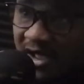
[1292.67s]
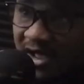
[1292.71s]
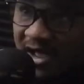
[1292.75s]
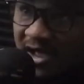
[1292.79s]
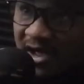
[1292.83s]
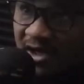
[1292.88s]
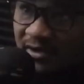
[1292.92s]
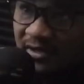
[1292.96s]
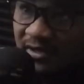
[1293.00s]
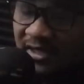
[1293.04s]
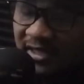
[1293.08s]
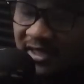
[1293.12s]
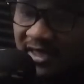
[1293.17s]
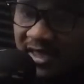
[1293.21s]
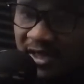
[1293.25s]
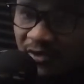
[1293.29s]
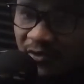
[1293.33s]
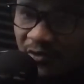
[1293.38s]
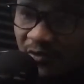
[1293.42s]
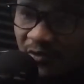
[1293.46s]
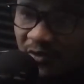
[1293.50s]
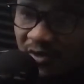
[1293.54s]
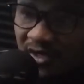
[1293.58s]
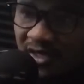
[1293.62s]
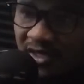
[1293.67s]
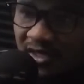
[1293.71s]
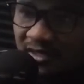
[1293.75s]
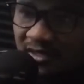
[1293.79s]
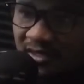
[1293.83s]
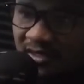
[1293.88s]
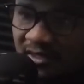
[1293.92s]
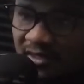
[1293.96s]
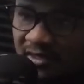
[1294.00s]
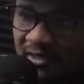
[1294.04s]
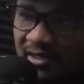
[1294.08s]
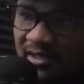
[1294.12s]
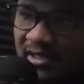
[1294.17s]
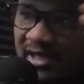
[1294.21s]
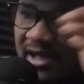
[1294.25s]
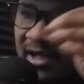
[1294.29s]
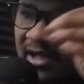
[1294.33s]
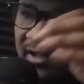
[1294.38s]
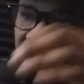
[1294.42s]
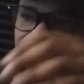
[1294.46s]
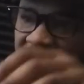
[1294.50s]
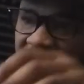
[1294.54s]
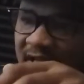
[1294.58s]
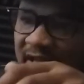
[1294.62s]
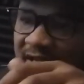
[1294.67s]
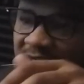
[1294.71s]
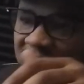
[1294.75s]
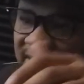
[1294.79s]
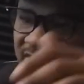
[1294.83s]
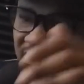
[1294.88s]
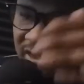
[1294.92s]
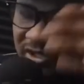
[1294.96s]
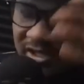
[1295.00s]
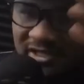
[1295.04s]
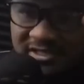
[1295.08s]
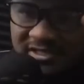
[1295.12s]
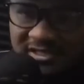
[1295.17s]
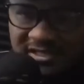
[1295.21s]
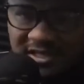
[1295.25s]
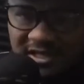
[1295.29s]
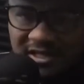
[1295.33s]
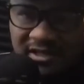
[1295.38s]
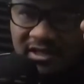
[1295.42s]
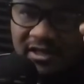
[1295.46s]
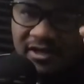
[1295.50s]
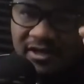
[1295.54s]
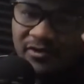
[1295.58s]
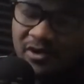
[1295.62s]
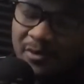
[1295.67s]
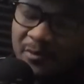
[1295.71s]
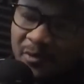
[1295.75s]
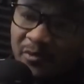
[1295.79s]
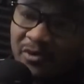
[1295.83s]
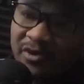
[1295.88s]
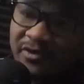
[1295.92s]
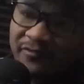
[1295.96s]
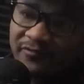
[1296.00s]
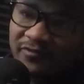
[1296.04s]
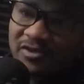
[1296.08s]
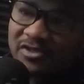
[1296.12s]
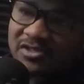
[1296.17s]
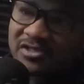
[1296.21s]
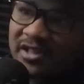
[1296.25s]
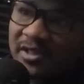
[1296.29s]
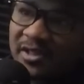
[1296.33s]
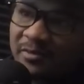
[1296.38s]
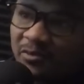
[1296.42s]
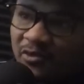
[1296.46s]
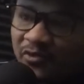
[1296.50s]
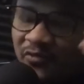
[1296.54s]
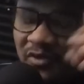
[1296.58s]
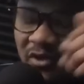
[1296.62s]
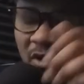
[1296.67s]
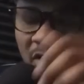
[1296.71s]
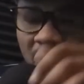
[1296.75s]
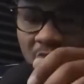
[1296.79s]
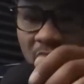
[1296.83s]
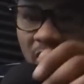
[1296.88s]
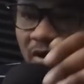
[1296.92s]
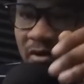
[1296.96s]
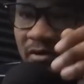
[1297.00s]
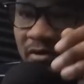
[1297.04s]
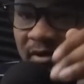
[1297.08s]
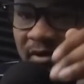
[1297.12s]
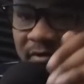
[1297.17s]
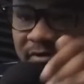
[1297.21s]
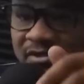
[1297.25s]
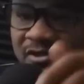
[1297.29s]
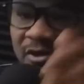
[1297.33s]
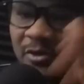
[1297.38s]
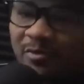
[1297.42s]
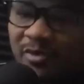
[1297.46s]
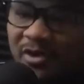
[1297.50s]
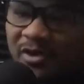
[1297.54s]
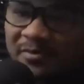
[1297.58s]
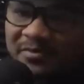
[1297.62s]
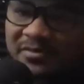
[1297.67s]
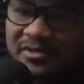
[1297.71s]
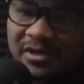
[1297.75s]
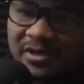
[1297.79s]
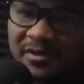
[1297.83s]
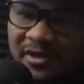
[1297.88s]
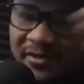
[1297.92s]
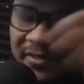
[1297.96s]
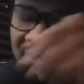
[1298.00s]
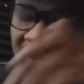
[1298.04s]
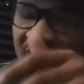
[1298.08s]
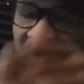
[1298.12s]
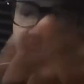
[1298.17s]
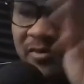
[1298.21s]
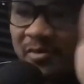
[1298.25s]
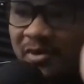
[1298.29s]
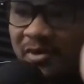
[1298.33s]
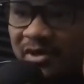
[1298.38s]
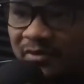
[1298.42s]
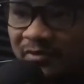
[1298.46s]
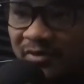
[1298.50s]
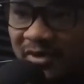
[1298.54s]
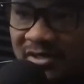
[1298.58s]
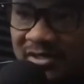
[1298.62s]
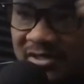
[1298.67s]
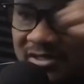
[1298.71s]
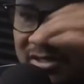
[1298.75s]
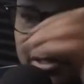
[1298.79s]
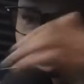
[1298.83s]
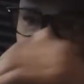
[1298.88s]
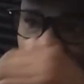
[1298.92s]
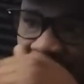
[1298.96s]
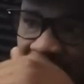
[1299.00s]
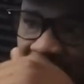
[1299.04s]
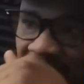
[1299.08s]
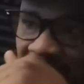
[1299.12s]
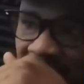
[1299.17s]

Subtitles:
like echoing outside, and it's getting like, I remember when I first saw that movie, I was so pumped up. I think everybody was. It was